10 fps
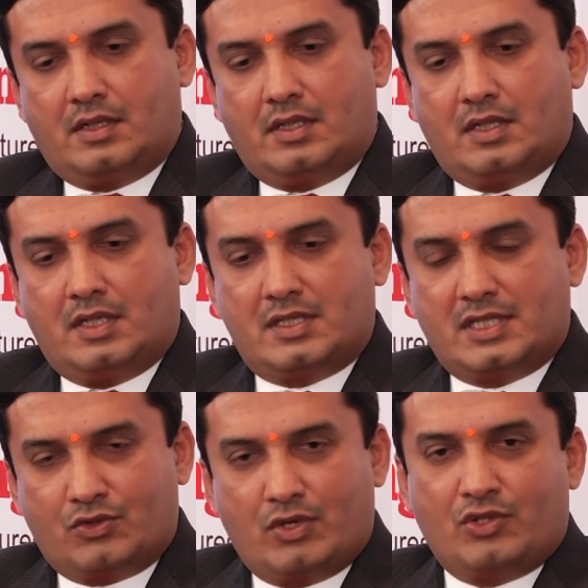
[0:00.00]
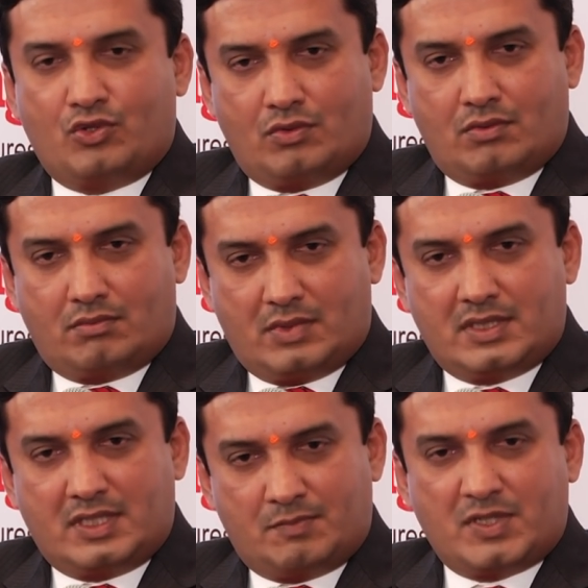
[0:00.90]
is this going to, is
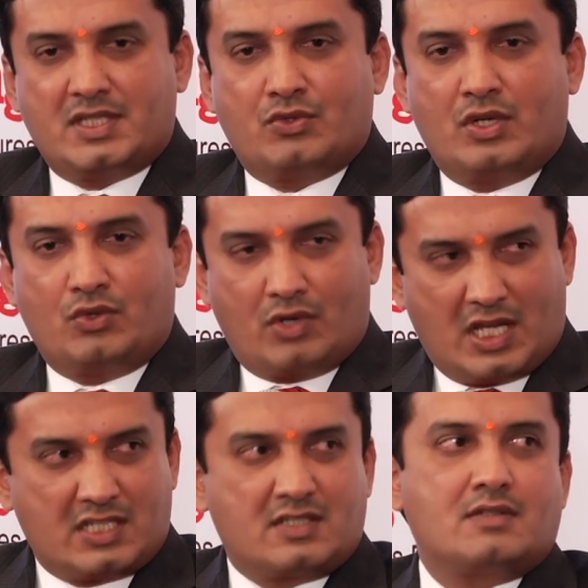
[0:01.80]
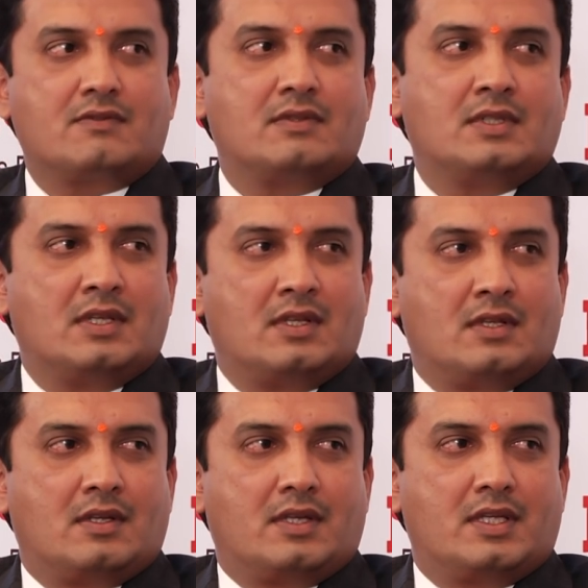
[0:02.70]
this business going to last?
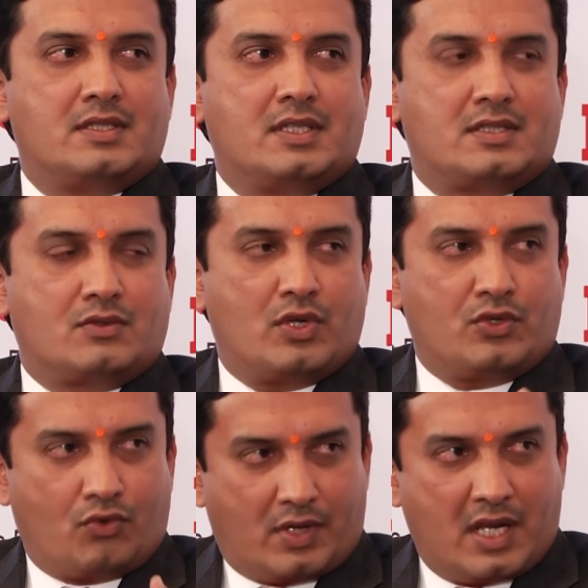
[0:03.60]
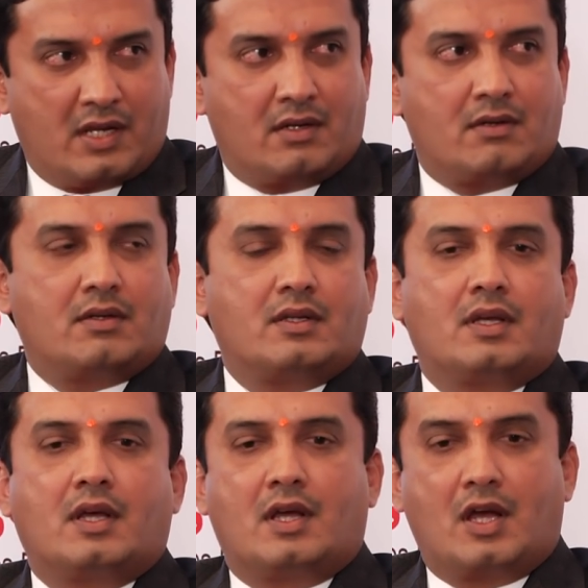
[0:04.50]
Is this going to run?
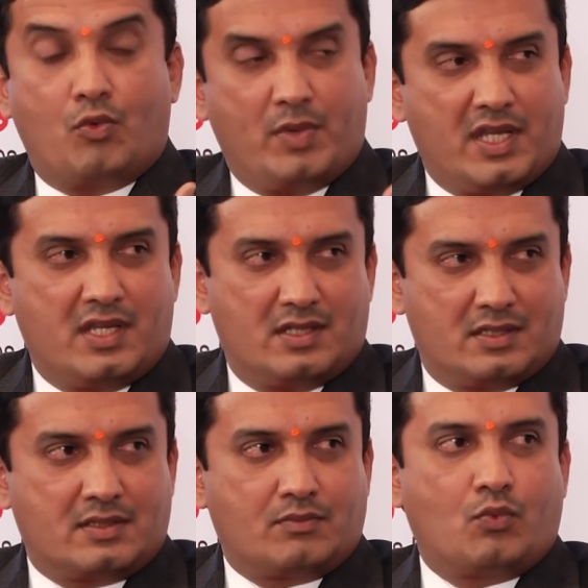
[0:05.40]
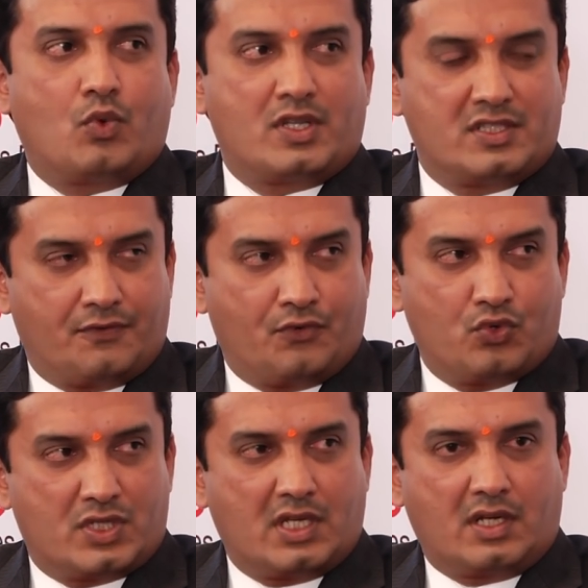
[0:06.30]
How many years? What is the
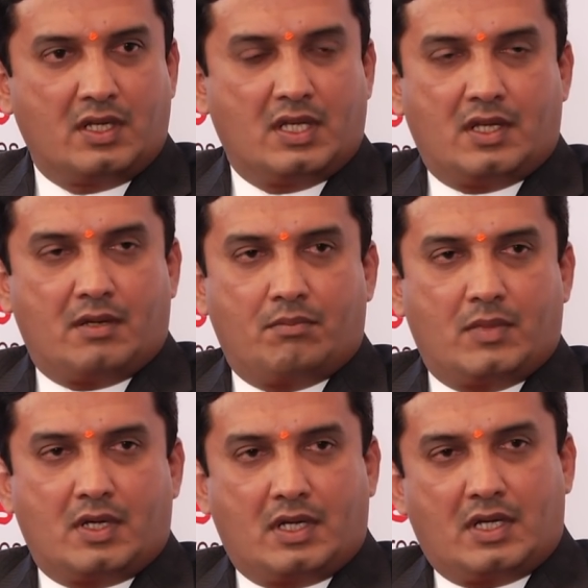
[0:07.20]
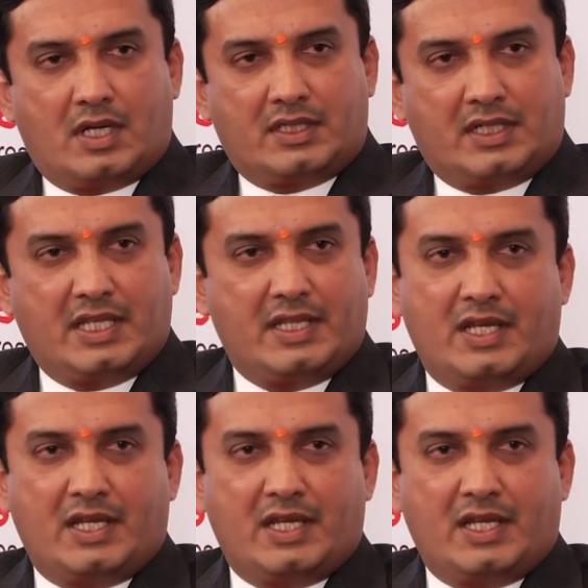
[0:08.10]
future? Other than that, you